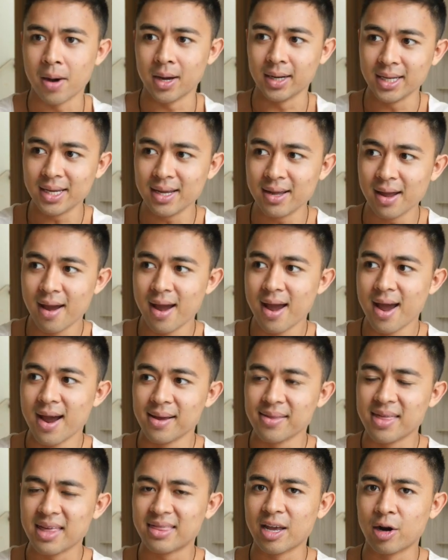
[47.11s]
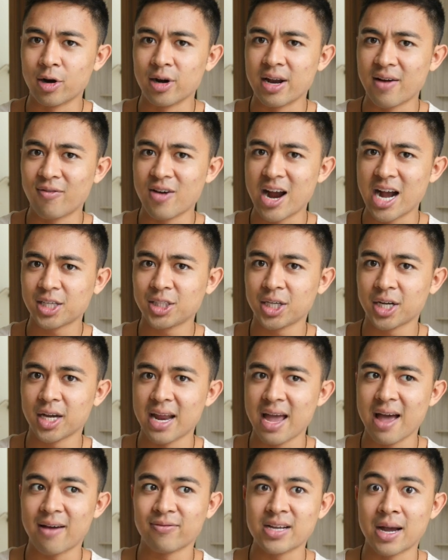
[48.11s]
Money that they're never actually
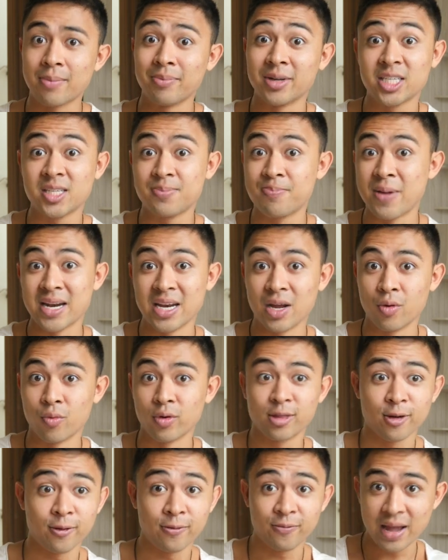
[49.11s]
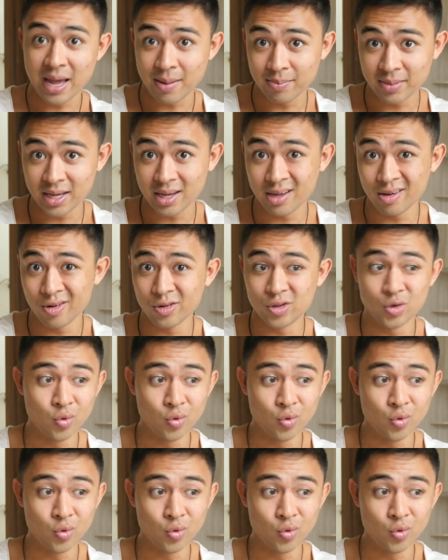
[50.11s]
gonna have time to spend it with their family